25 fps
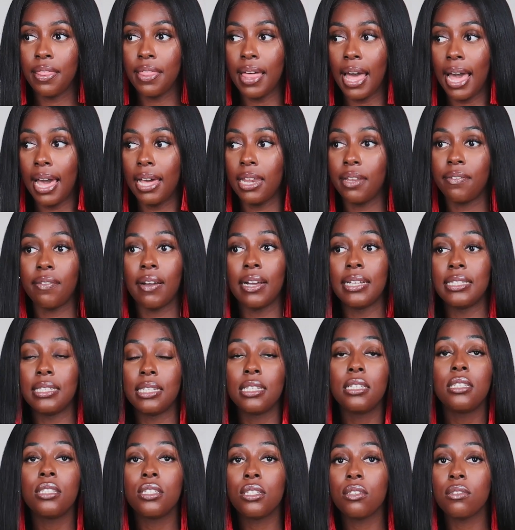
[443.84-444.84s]
that if I
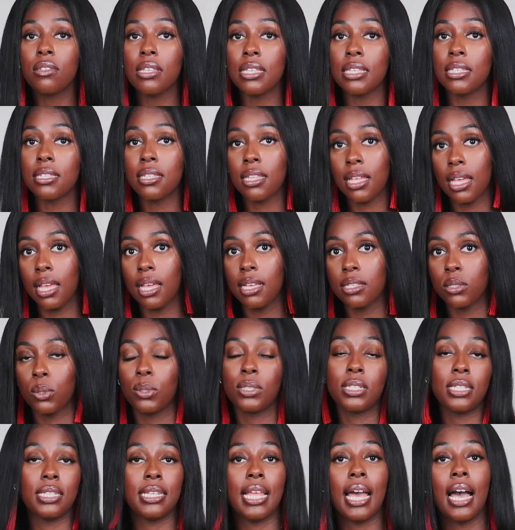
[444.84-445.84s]
didn't do these things
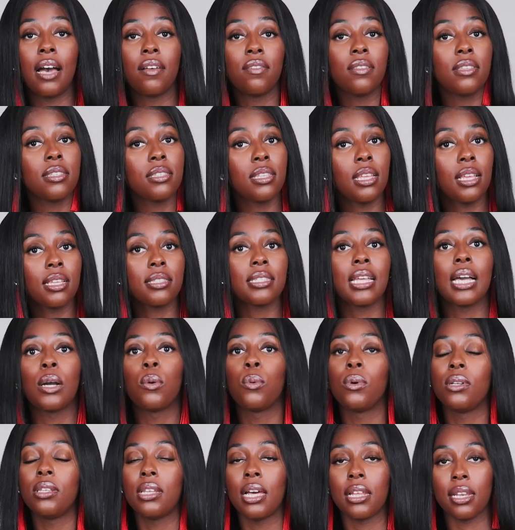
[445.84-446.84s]
or didn't have these things, I
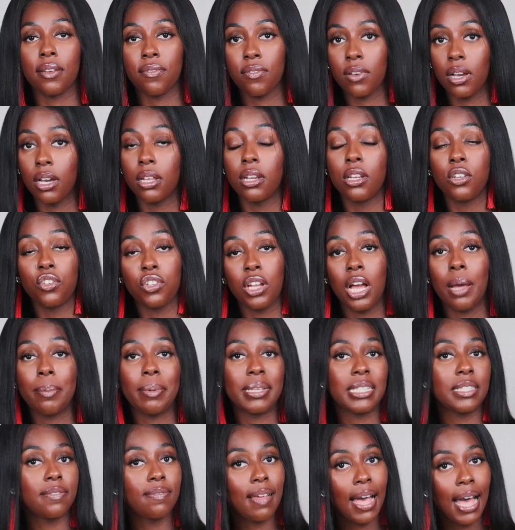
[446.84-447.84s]
would not have gotten a
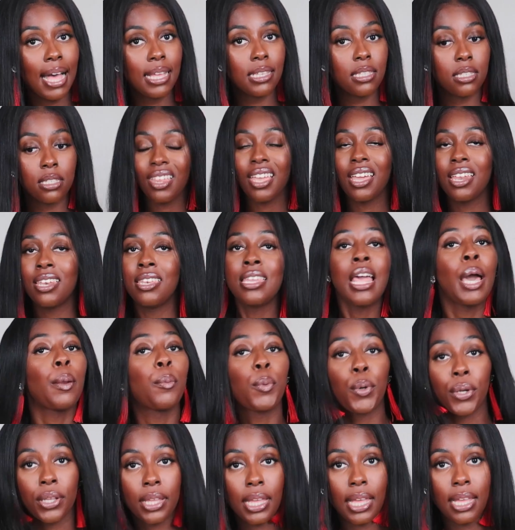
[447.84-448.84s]
job as fast.
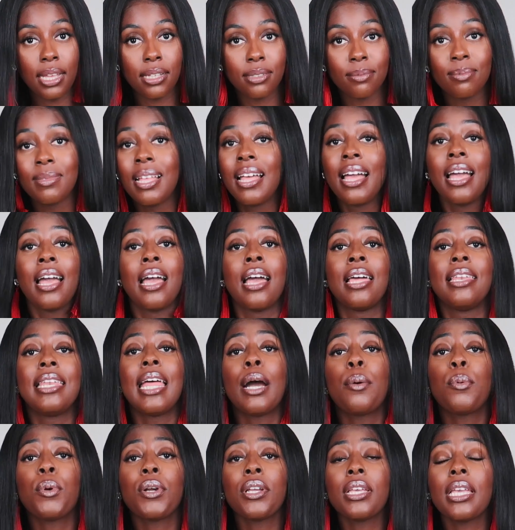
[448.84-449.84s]
Networking.
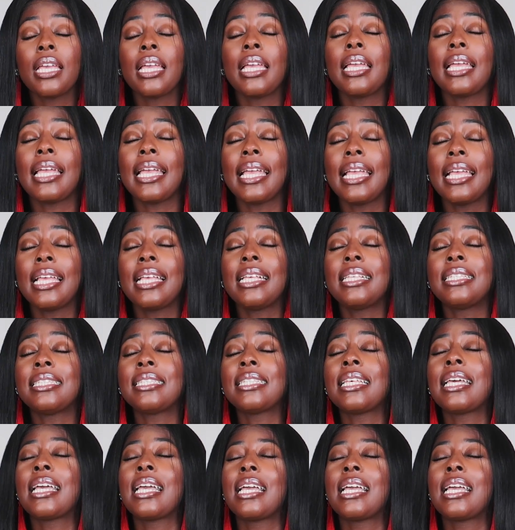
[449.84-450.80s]
Networking is